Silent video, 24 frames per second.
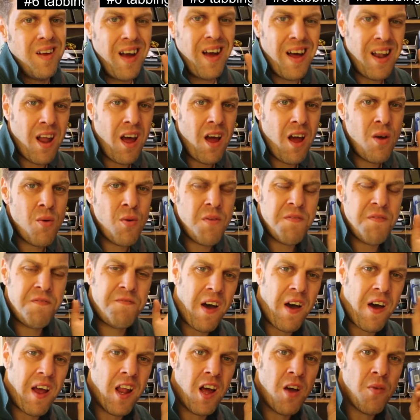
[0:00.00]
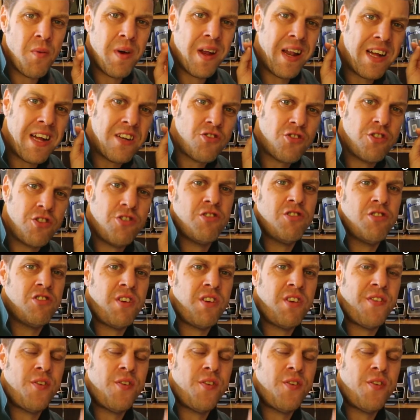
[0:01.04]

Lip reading: Hello, fellow electricians.